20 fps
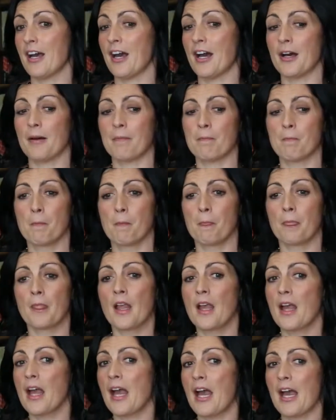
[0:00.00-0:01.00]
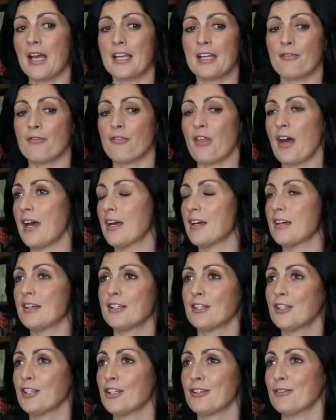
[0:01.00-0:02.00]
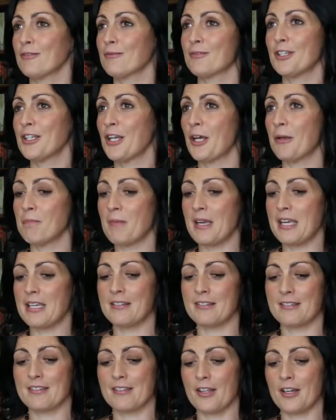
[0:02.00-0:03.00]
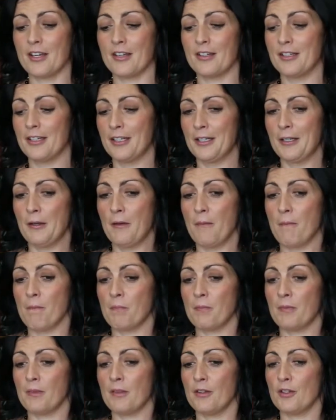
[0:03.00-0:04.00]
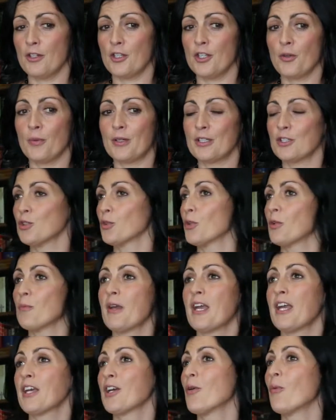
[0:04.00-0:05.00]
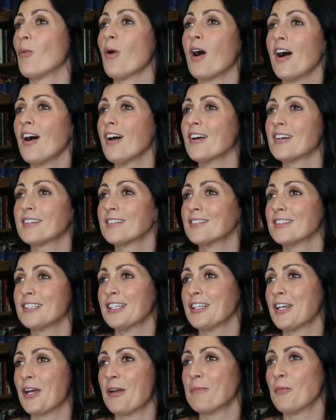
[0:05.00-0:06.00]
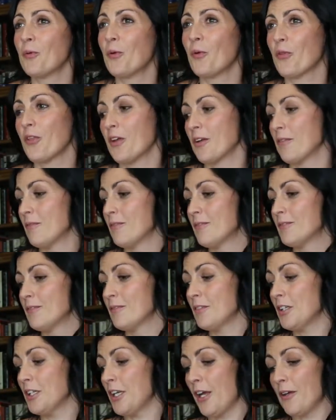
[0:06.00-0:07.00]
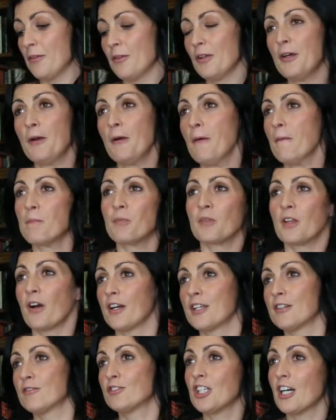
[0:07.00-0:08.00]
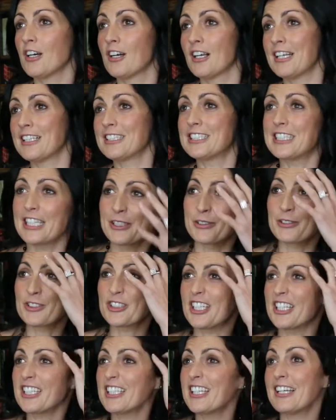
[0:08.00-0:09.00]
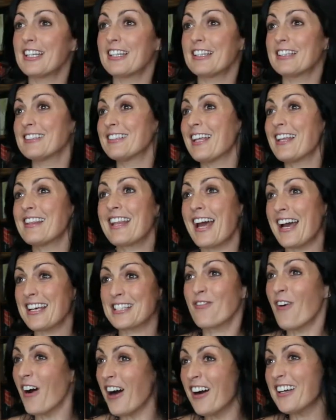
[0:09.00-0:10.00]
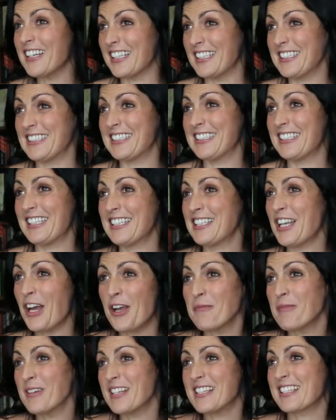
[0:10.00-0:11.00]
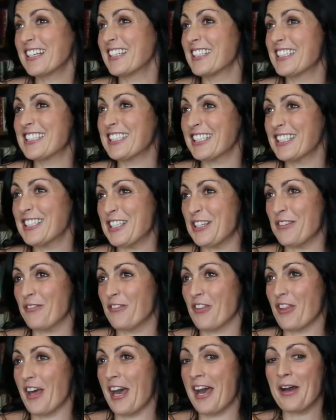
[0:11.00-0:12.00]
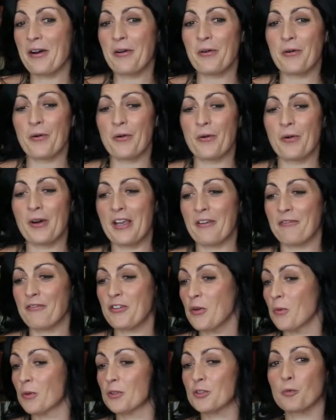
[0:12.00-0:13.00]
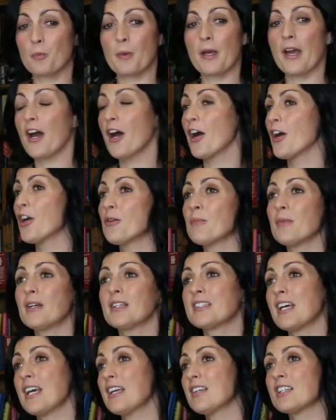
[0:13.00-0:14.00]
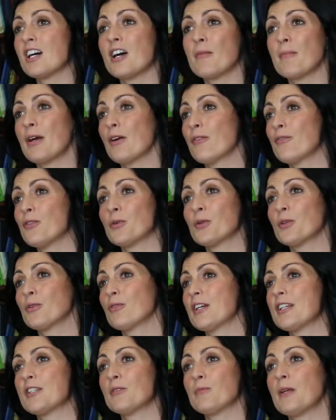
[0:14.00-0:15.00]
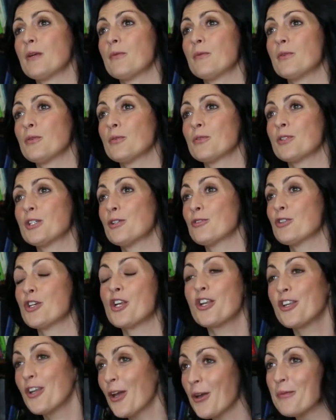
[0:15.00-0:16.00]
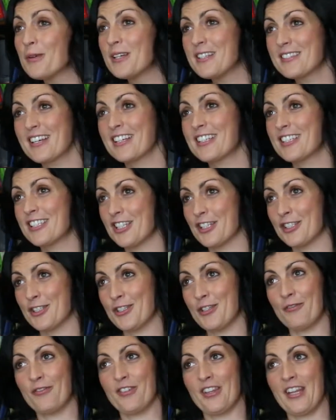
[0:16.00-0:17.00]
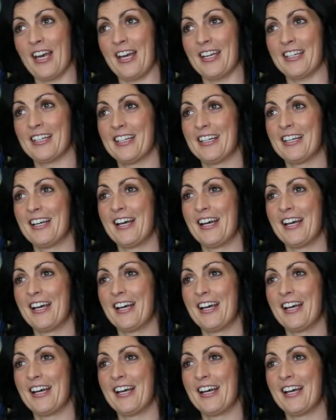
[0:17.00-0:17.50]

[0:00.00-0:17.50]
And if that, you know, means that you enjoy being at work, you know, more than, you know, kind of juggling children, then that's fine, and nobody's going to judge you for that. Or if you want to be at home and take time out of your career to be with your children, nobody's going to judge you for that.